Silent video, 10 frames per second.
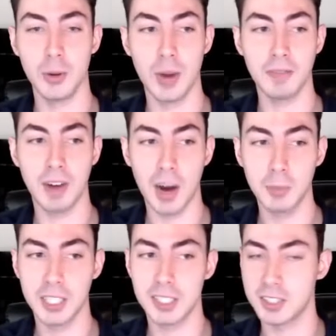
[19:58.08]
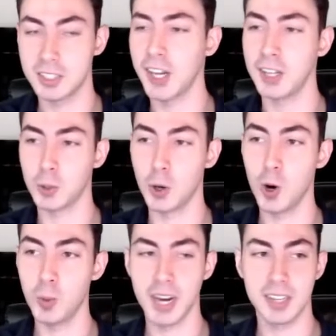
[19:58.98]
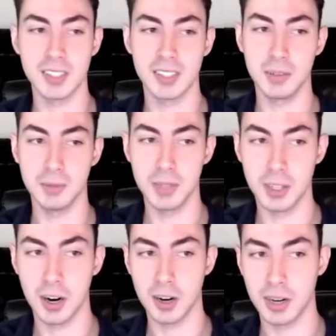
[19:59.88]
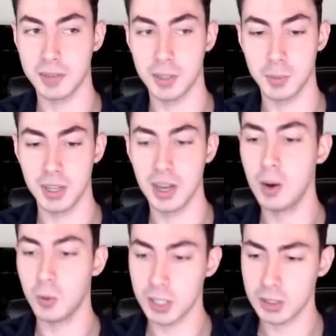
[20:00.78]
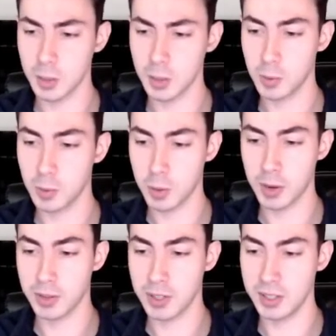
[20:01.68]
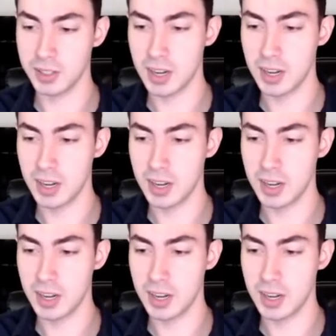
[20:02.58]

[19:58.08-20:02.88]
have object exchange or OBEX, vCard, FTP. We'll talk a little bit more about these